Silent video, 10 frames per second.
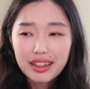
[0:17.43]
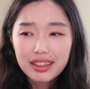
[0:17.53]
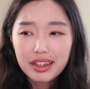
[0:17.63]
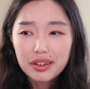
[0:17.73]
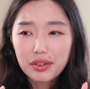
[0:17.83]
I
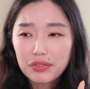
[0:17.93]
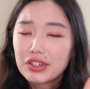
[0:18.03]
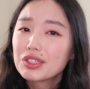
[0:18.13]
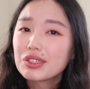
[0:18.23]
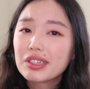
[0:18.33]
think
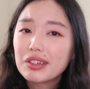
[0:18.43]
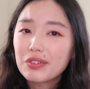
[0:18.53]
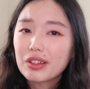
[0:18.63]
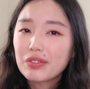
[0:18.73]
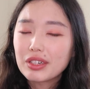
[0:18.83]
officially
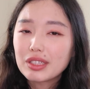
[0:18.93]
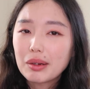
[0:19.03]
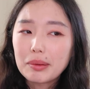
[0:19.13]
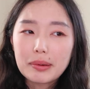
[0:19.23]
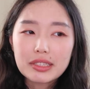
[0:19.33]
for the first
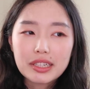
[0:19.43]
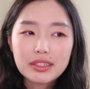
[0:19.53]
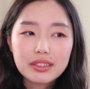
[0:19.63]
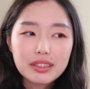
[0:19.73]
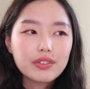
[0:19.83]
time on my channel.